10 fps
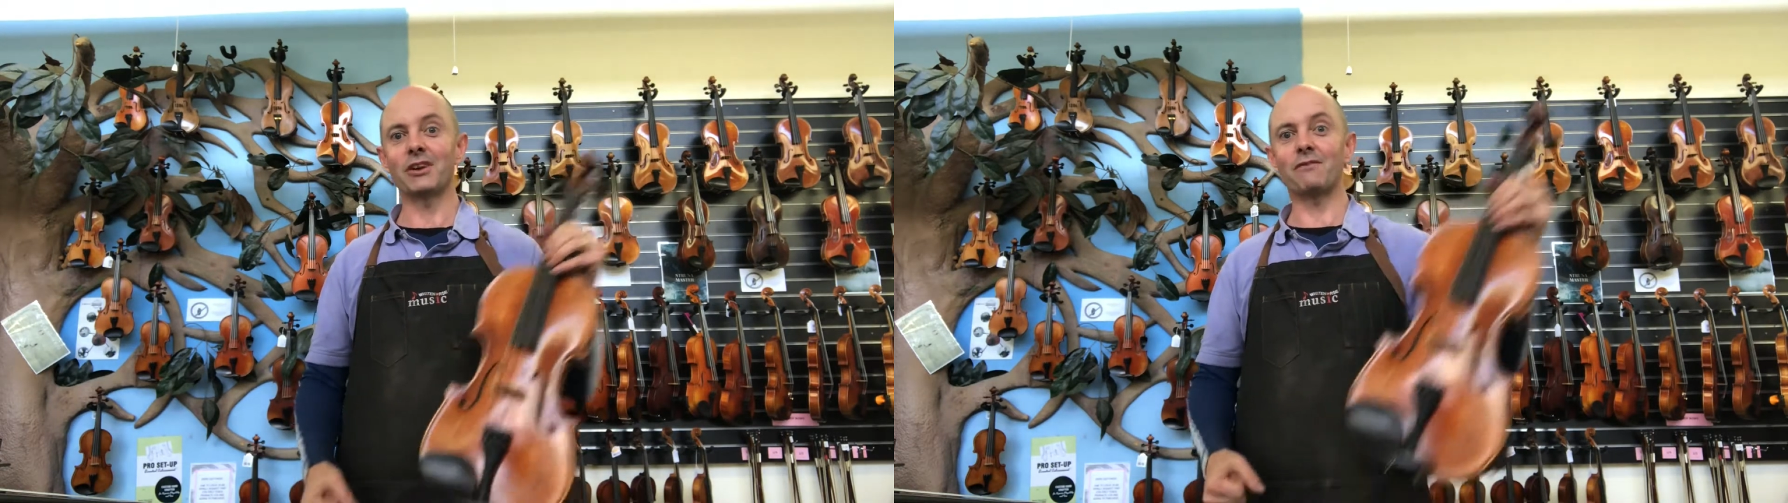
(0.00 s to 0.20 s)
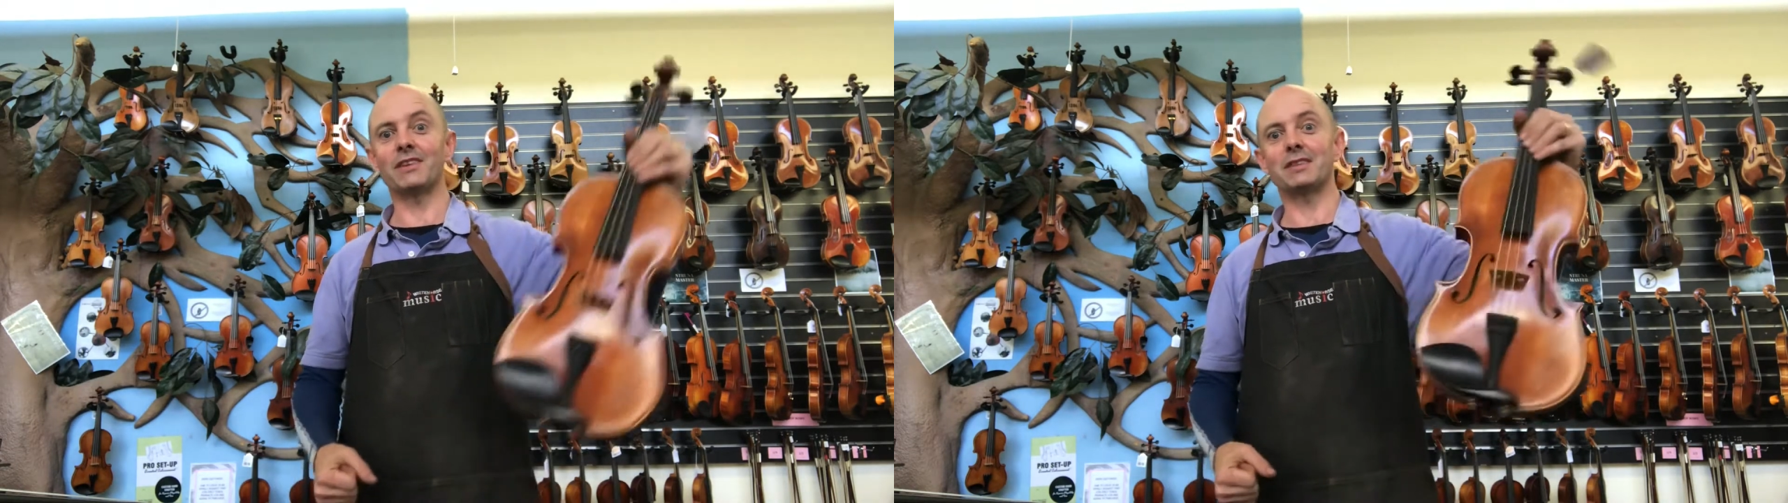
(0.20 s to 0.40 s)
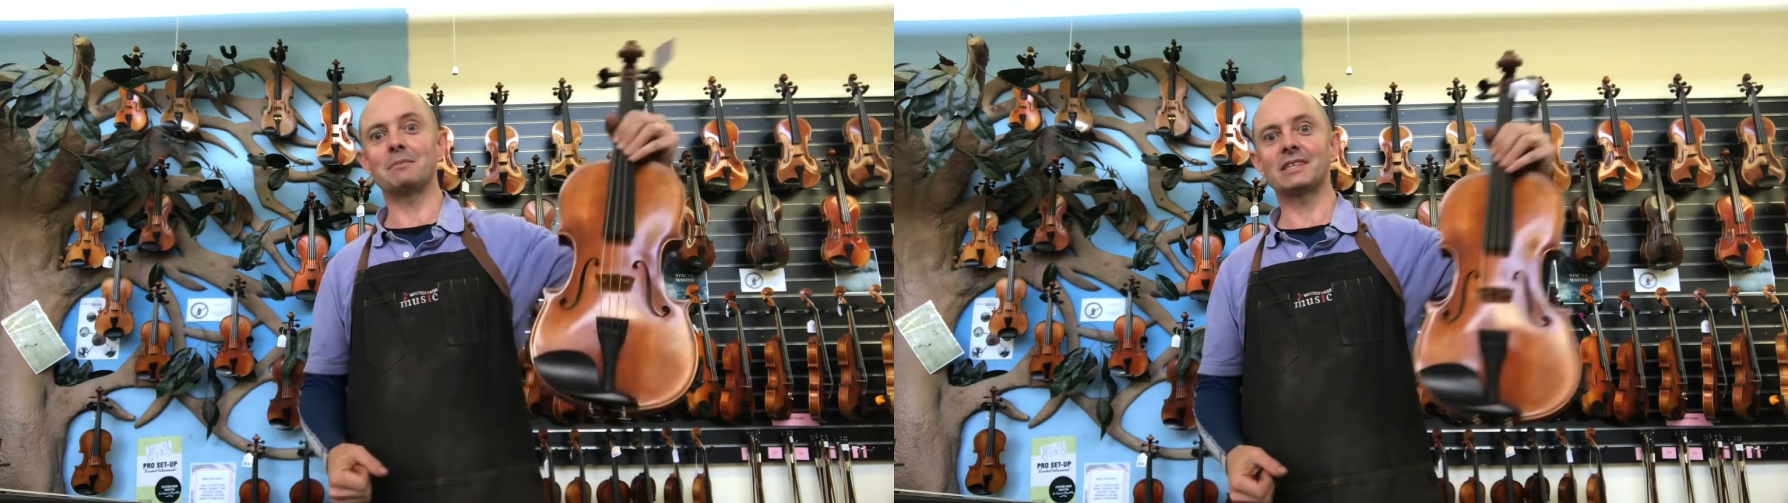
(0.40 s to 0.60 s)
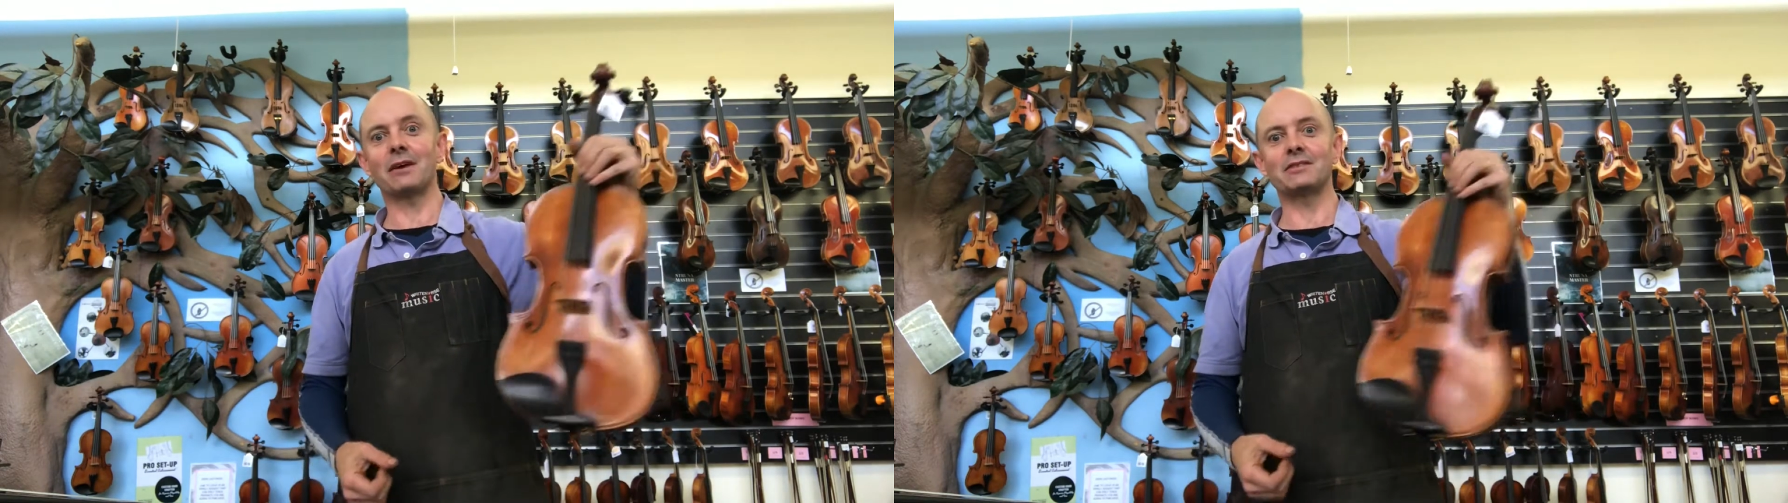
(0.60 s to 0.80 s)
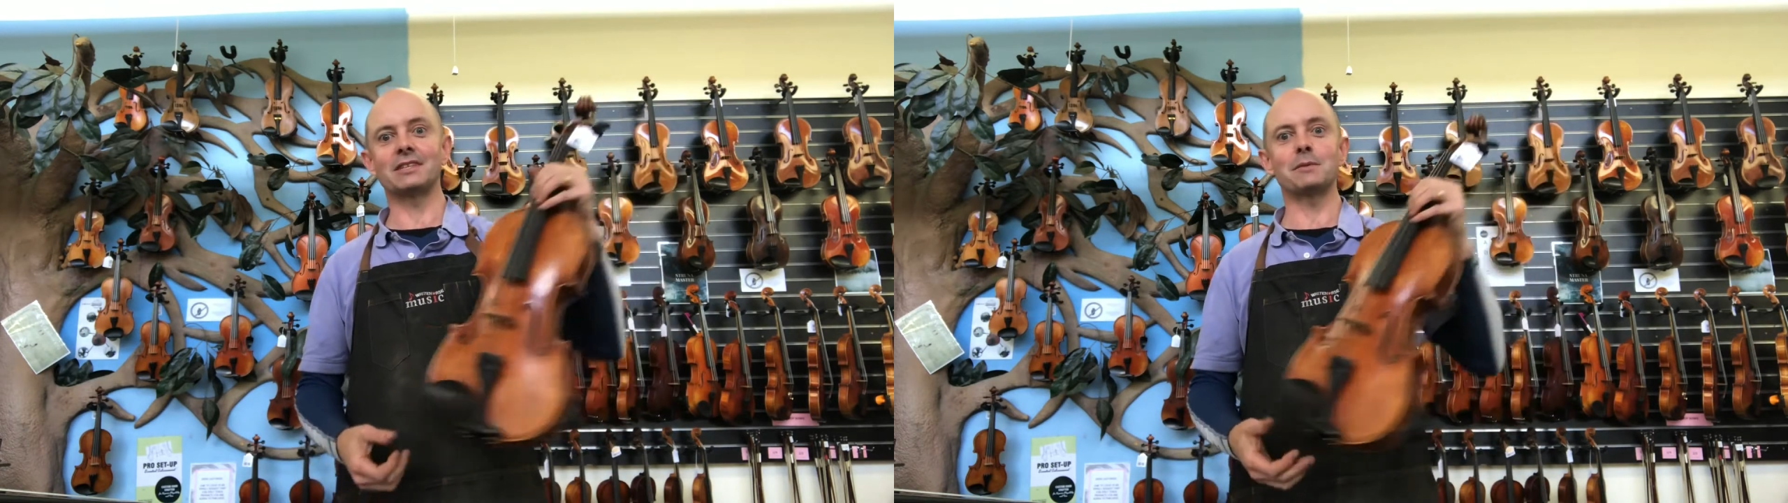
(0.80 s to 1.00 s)
fit
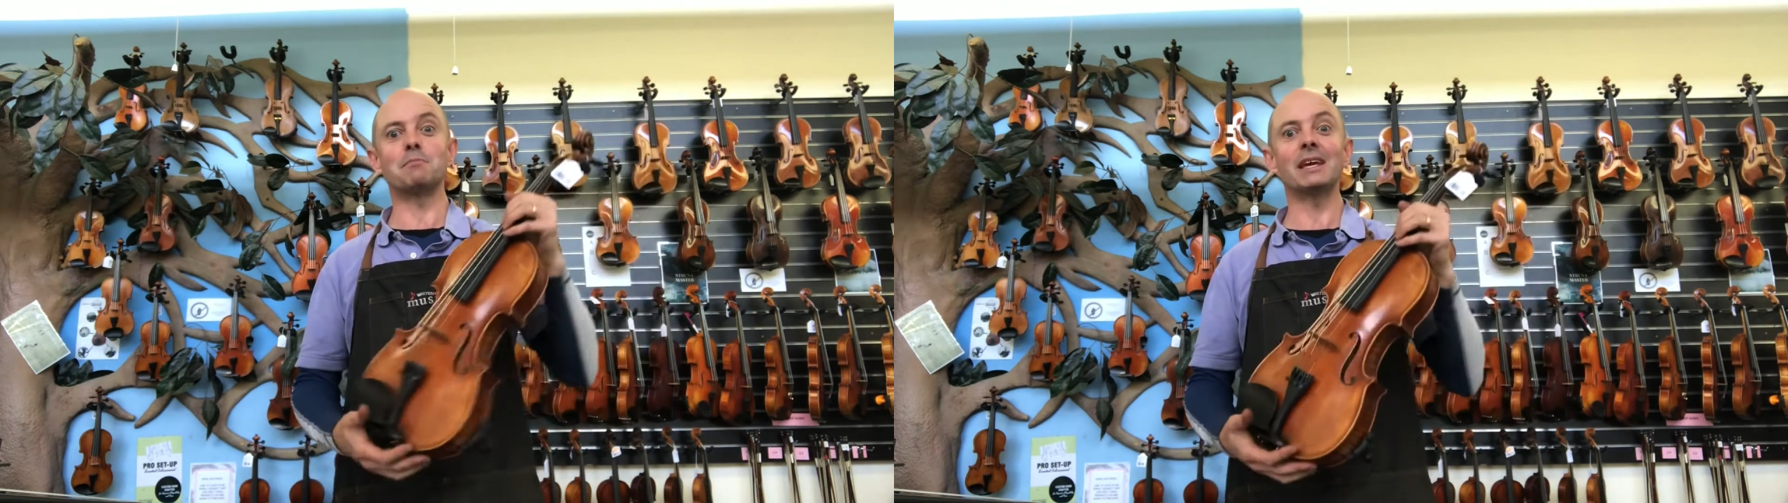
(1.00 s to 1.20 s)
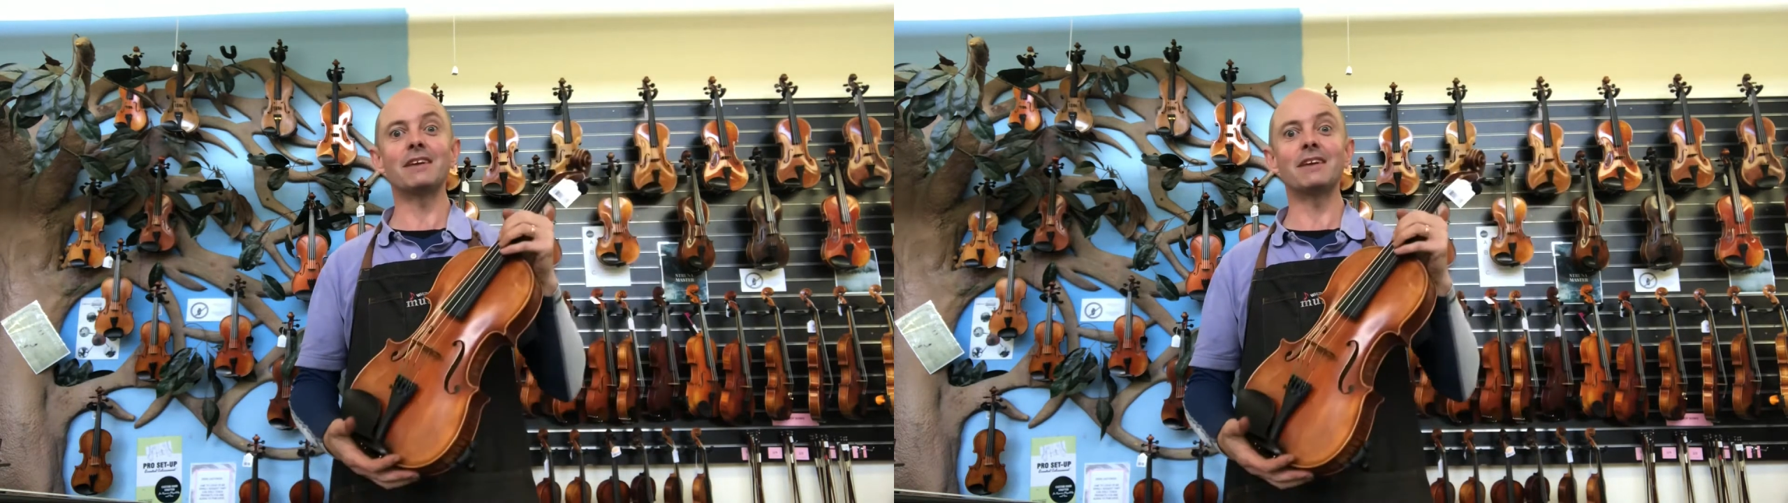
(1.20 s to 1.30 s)
themselves into bigger